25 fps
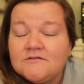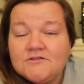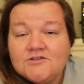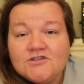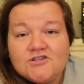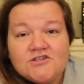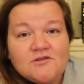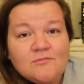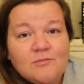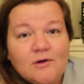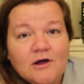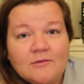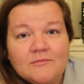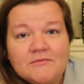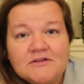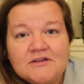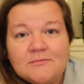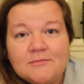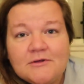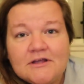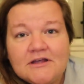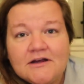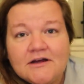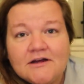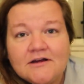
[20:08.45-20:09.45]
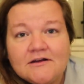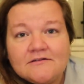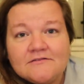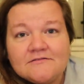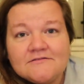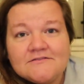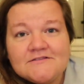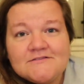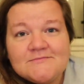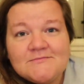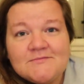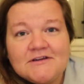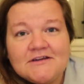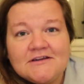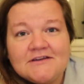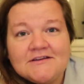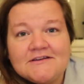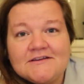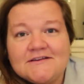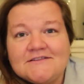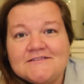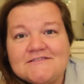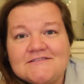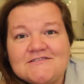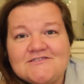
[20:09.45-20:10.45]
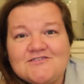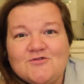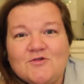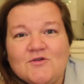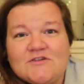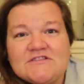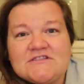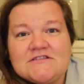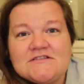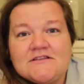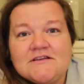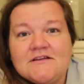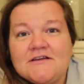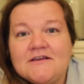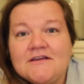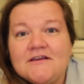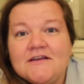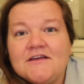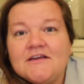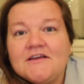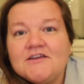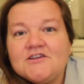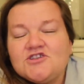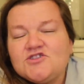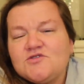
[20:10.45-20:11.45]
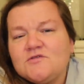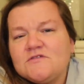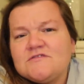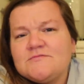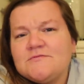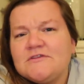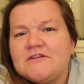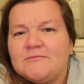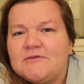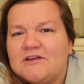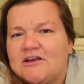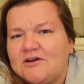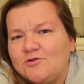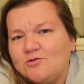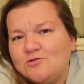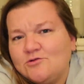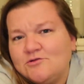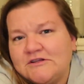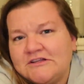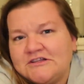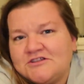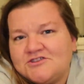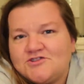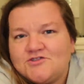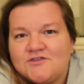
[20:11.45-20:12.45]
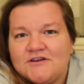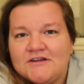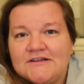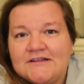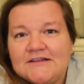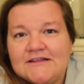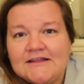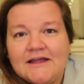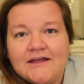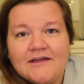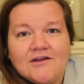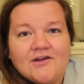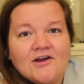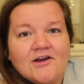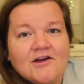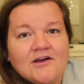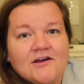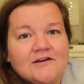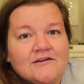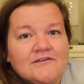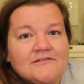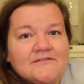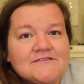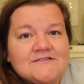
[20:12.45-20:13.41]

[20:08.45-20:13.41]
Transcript: she bought me a pair because she wants she wants me to be cool and trendy like her.